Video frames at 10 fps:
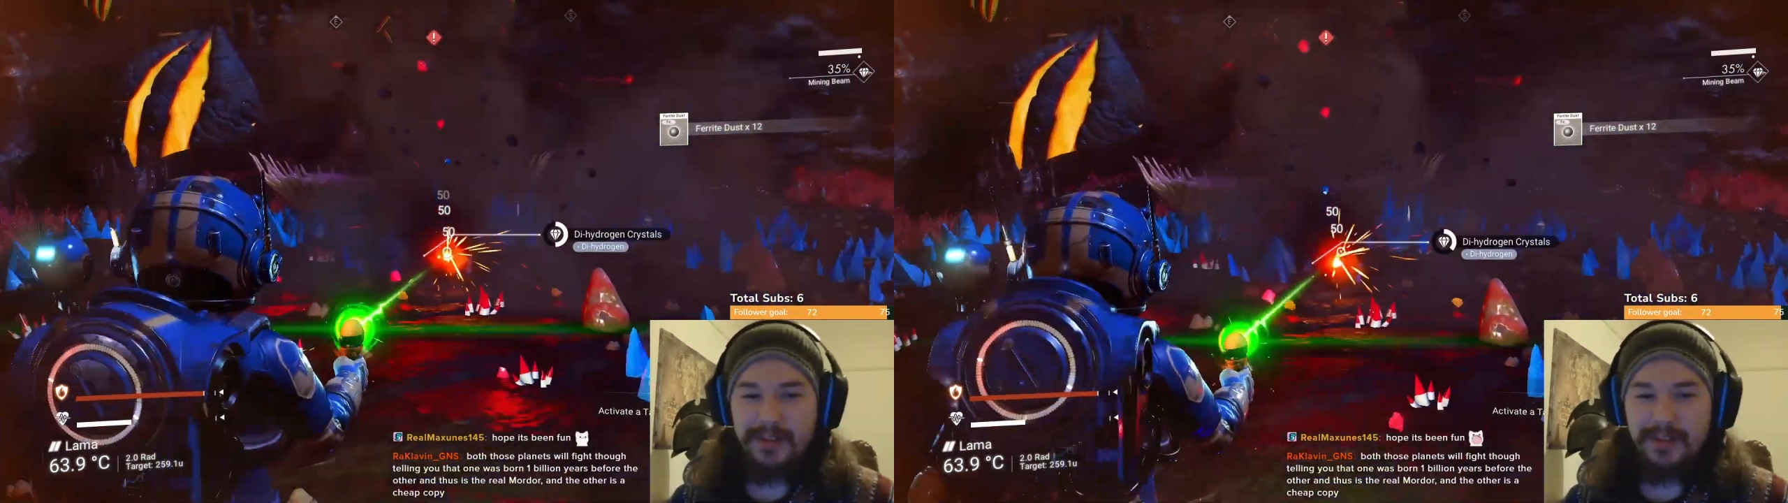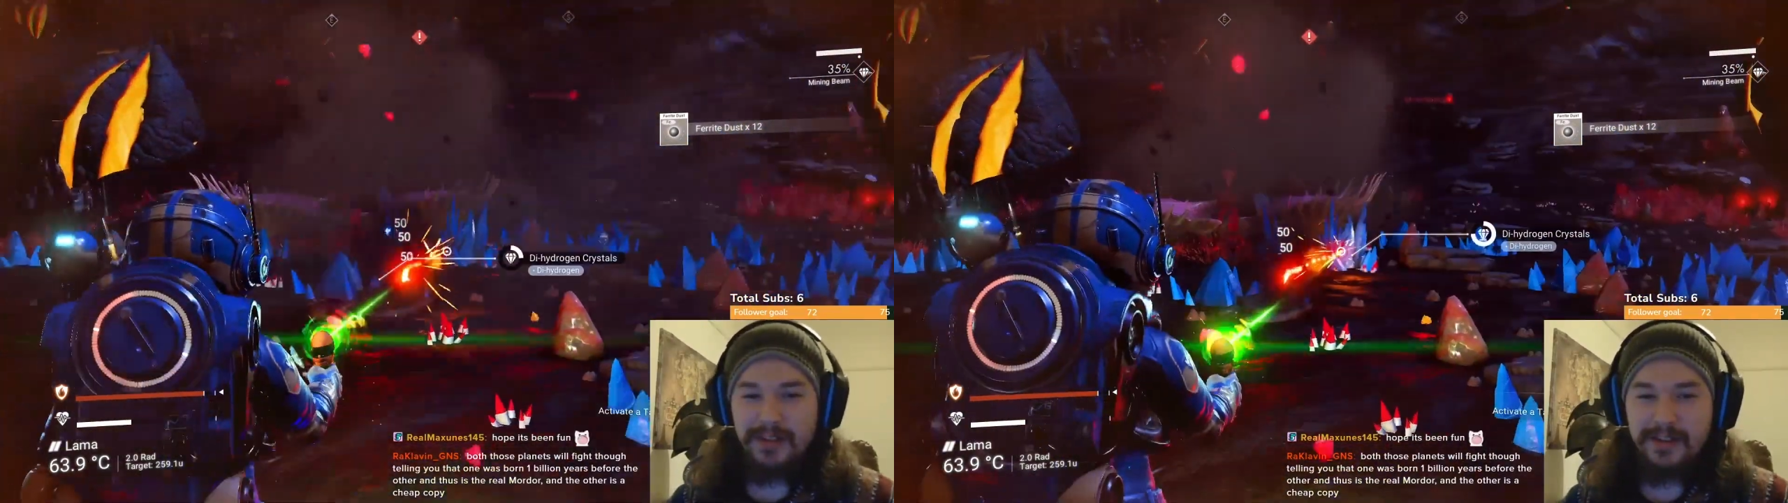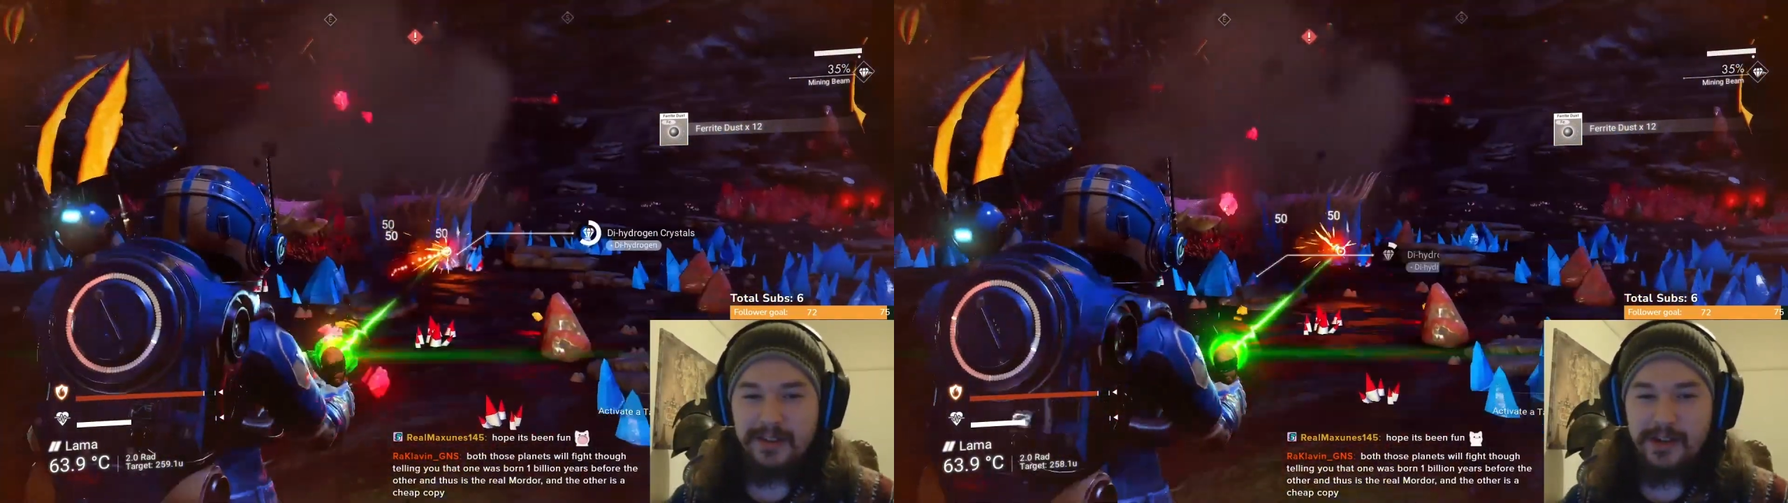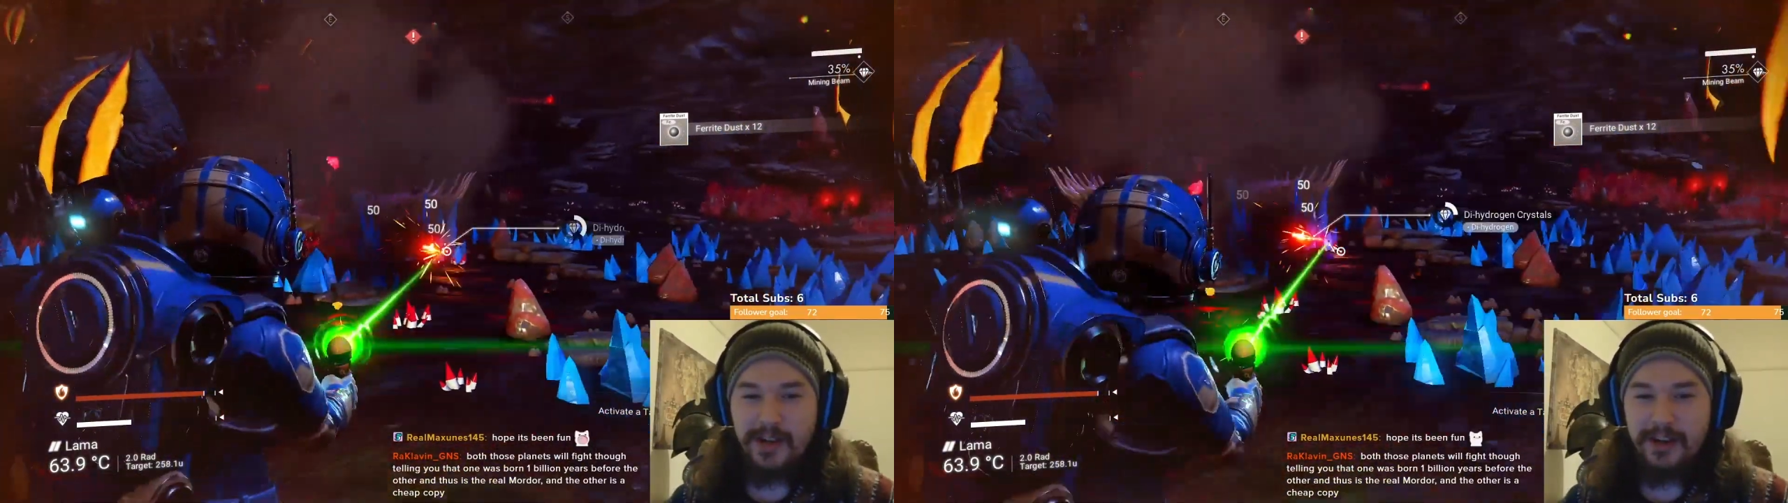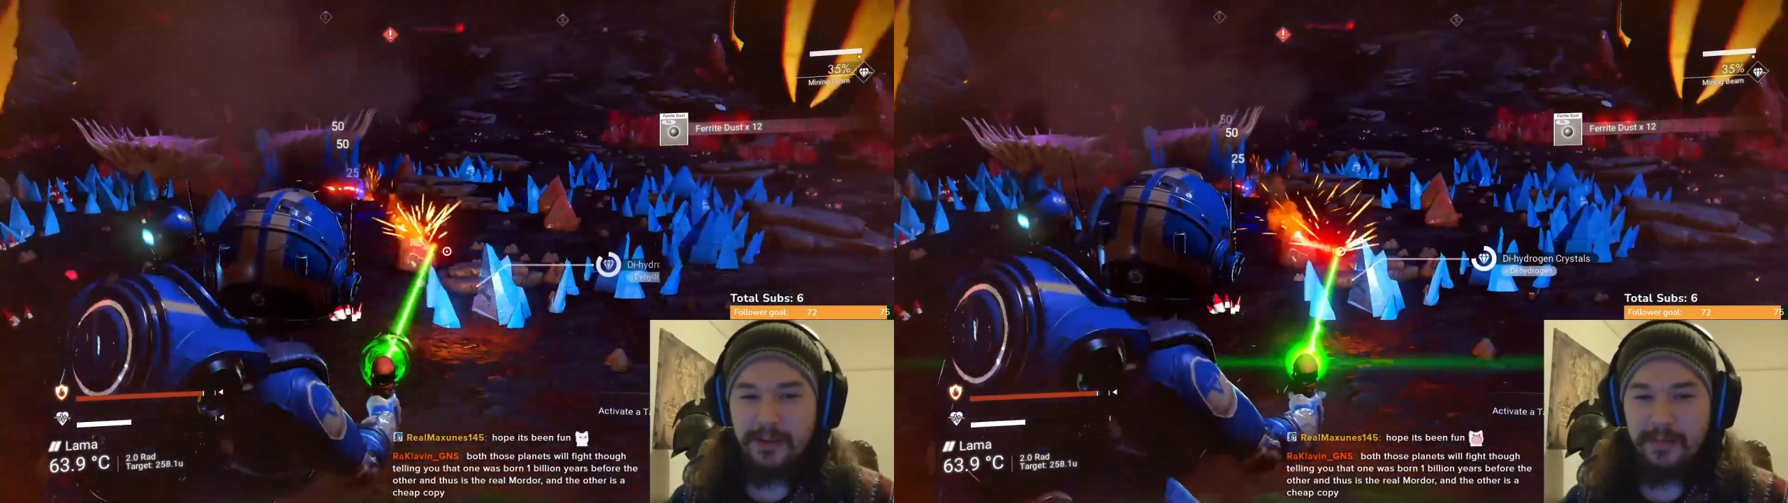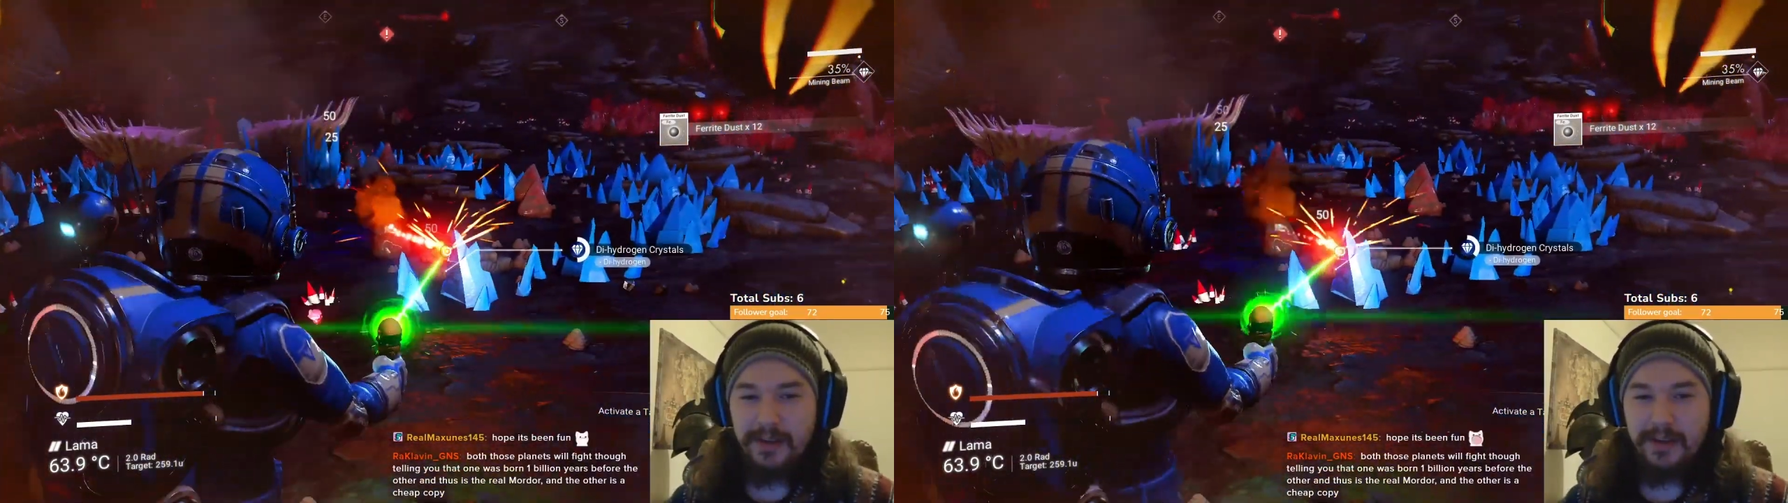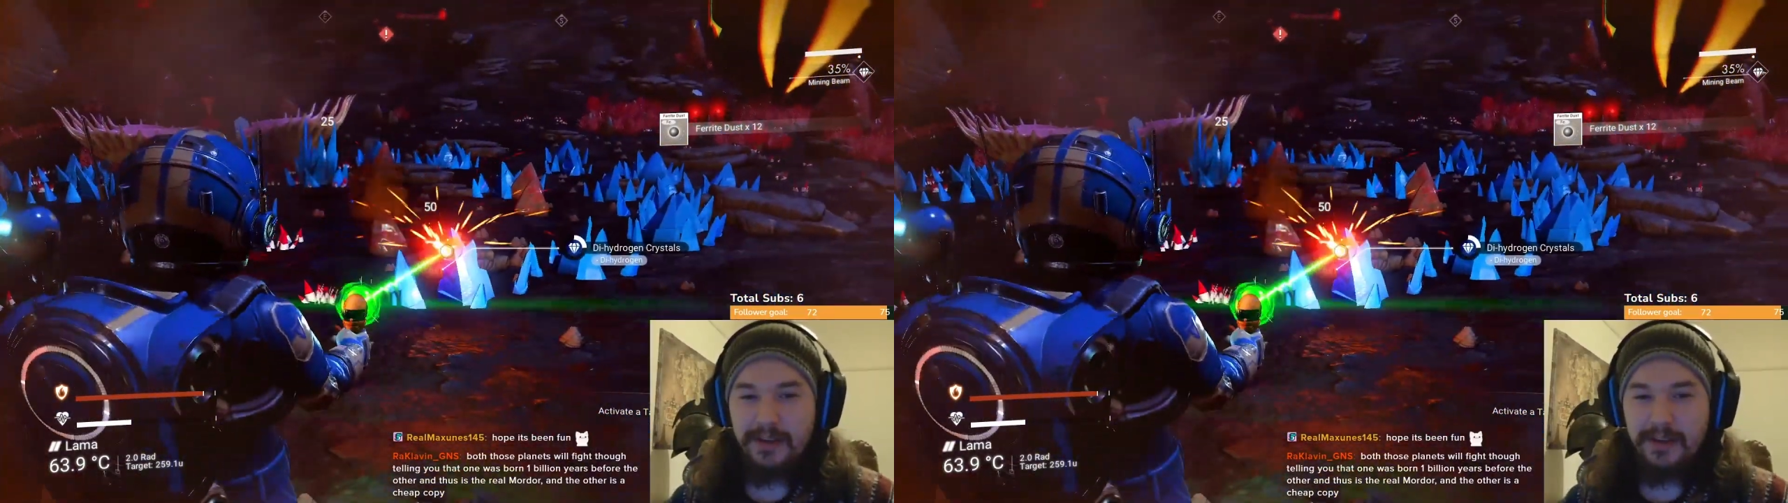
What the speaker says: the cheat copy.